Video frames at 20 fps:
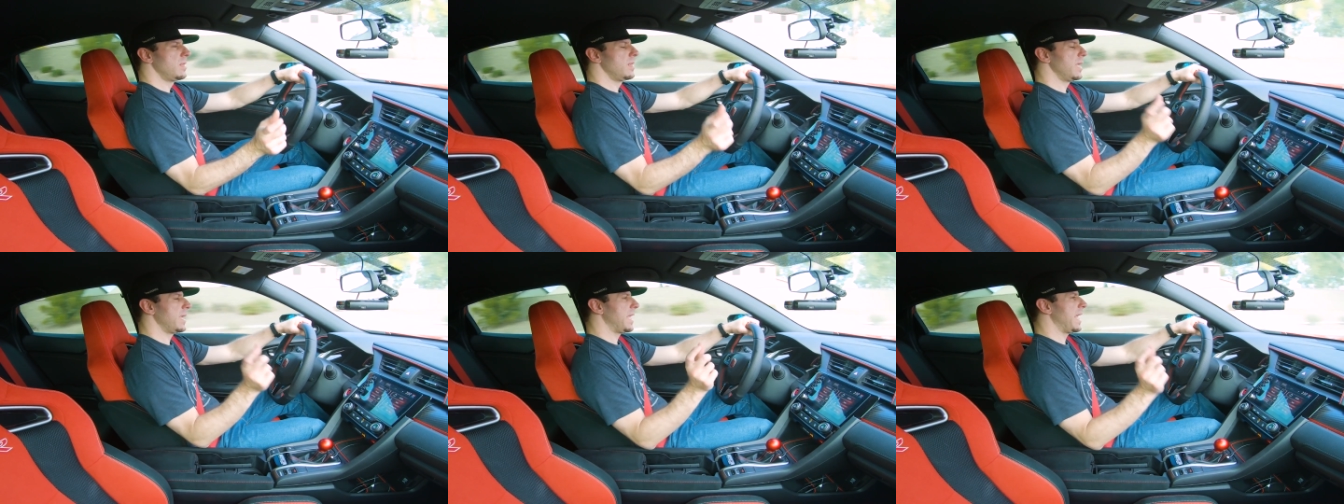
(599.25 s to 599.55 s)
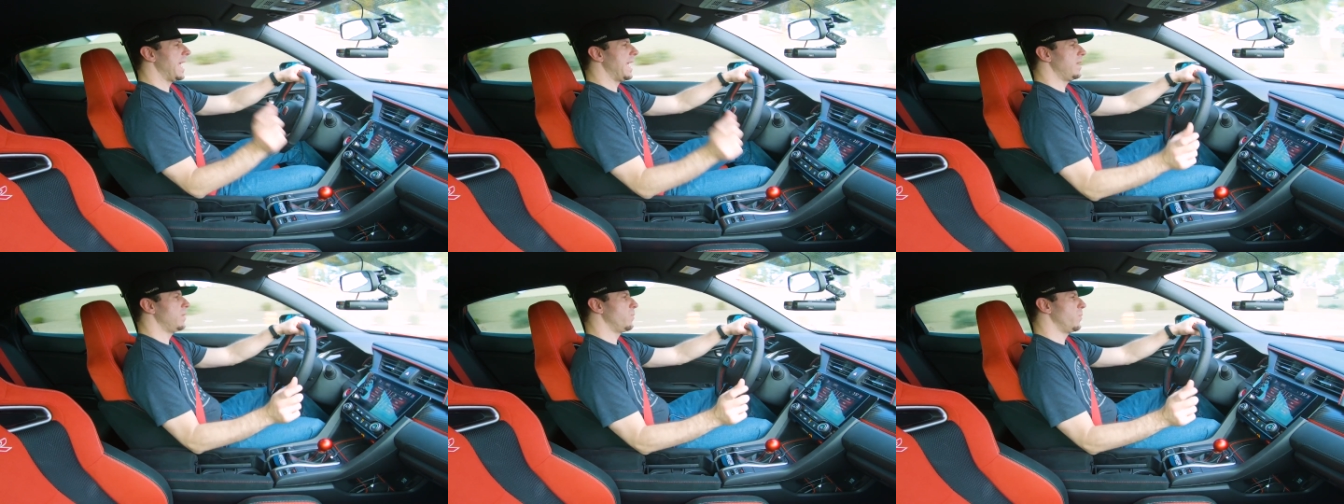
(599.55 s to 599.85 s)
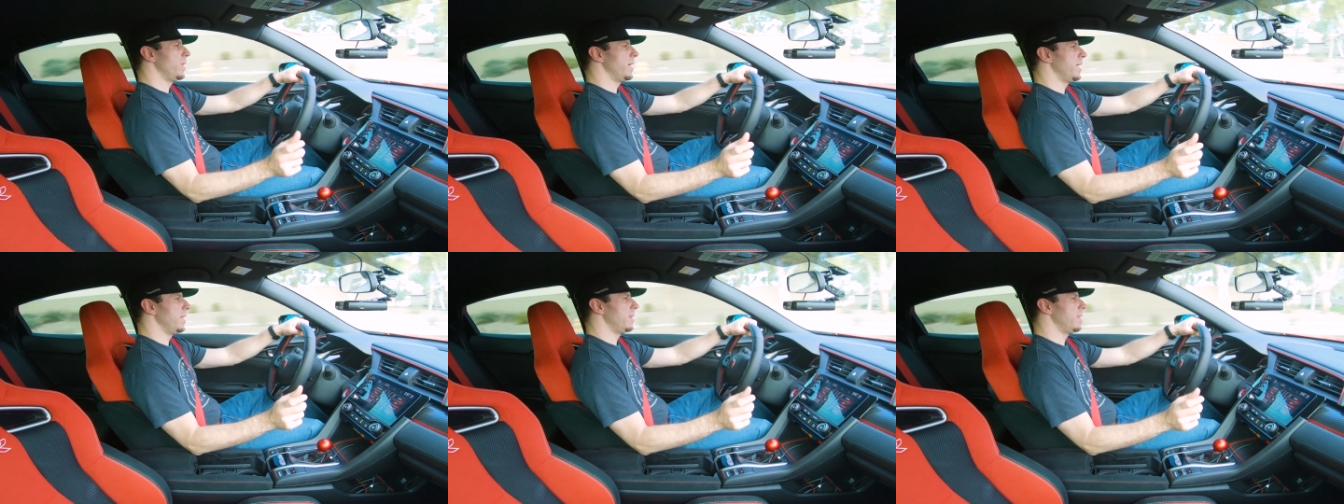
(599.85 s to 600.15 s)
the gate
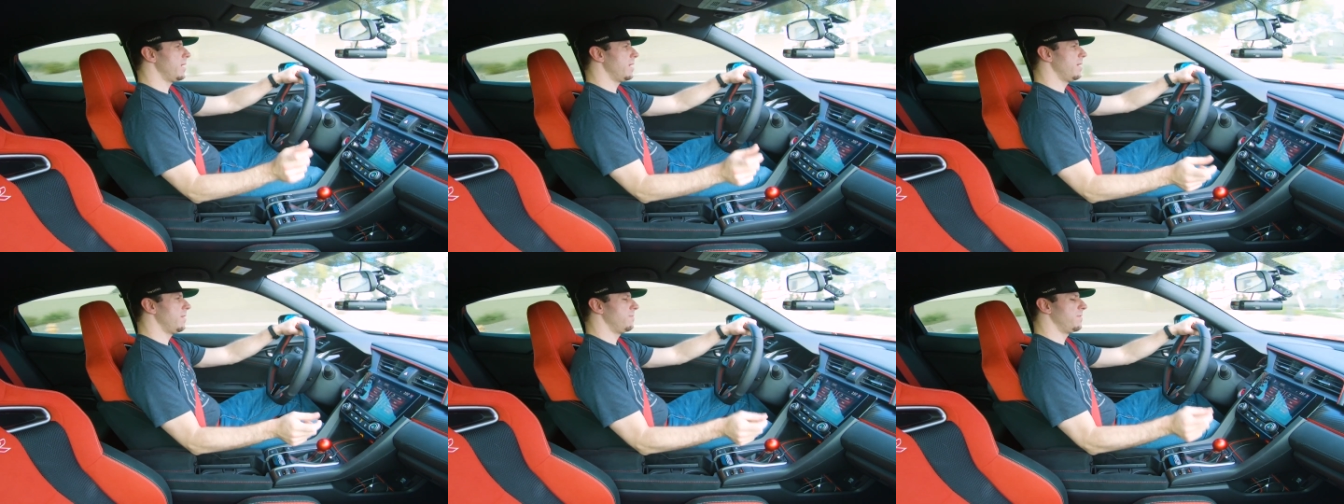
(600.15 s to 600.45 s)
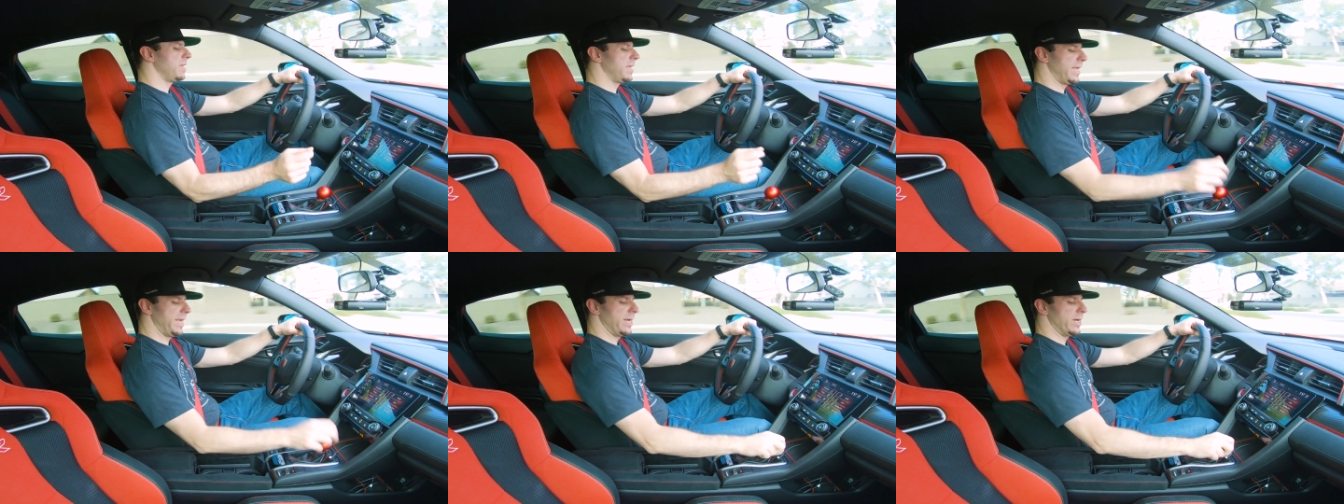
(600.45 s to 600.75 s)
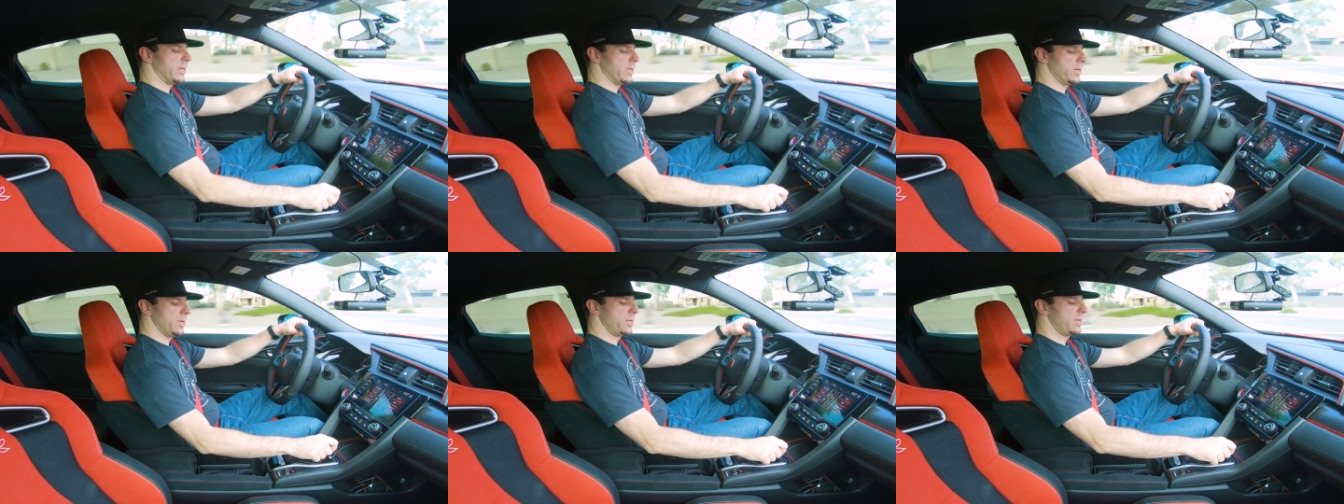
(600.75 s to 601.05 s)
width of the
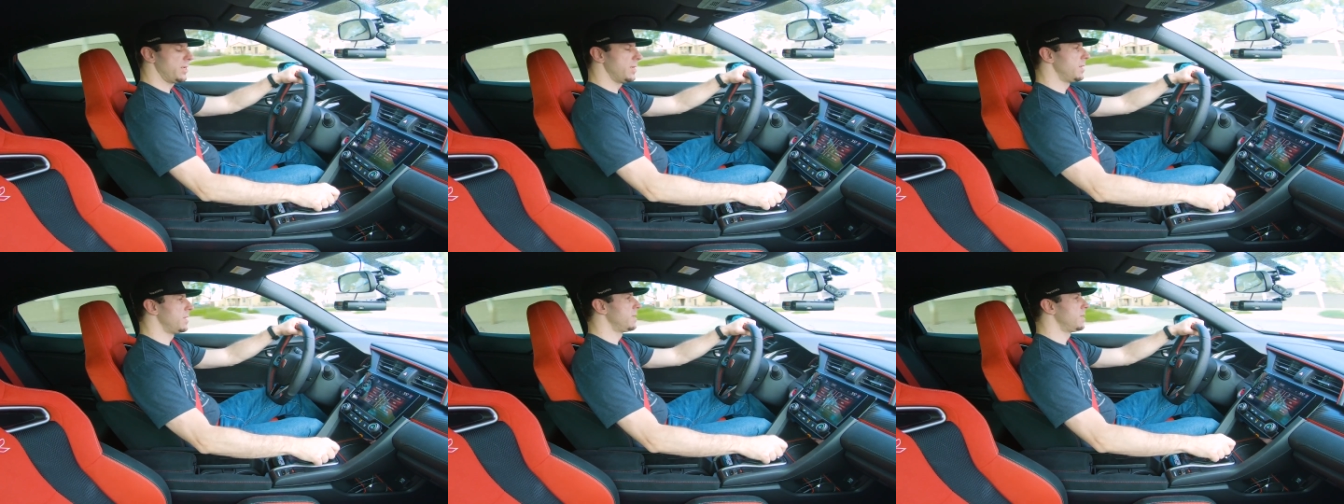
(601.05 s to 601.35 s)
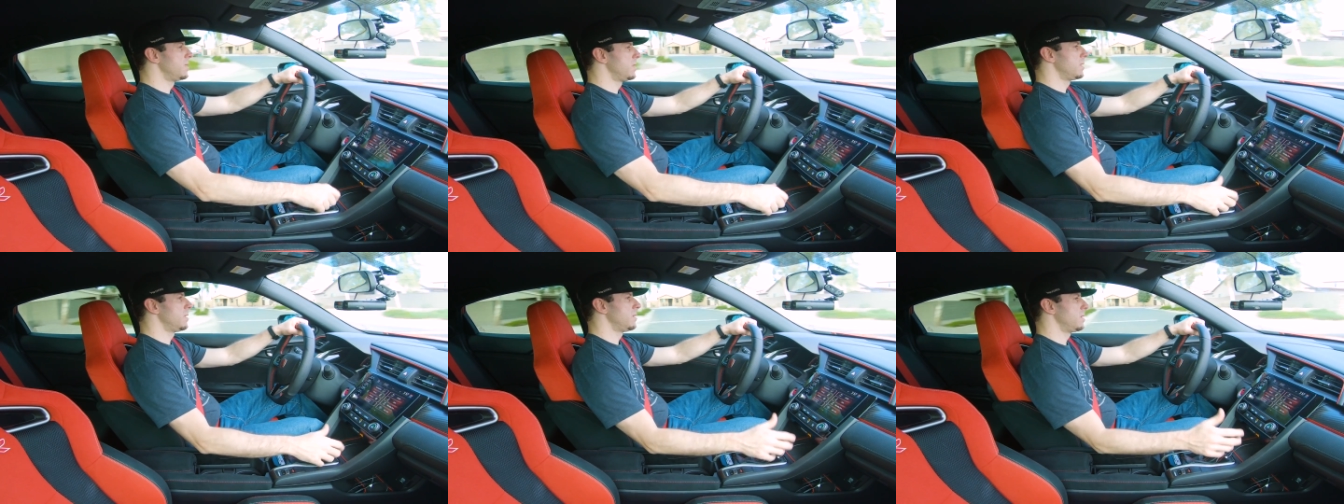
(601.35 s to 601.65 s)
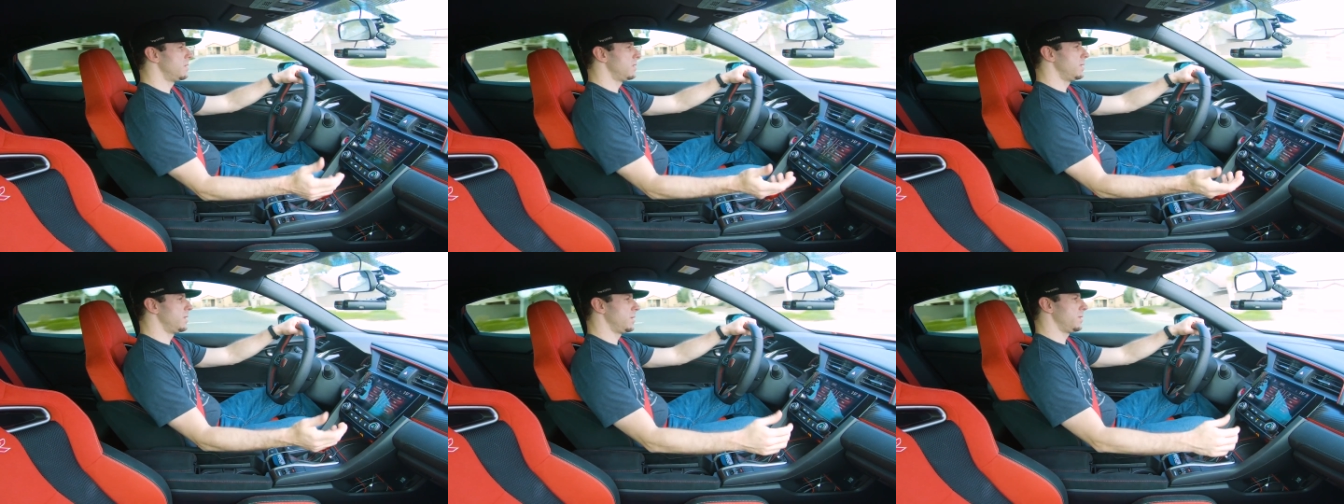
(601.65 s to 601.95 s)
gears
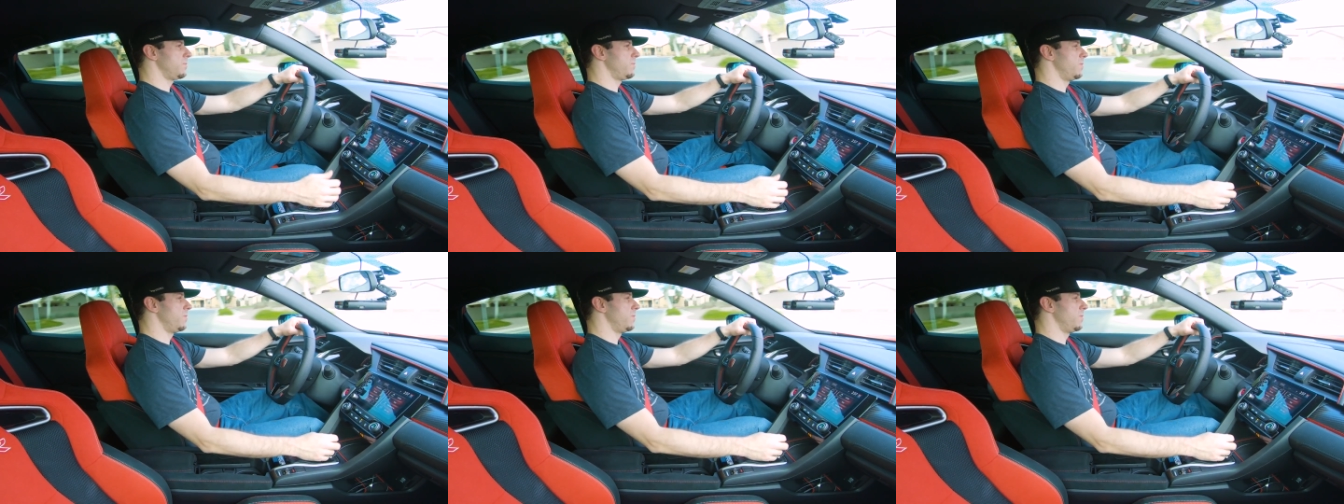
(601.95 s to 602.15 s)
is,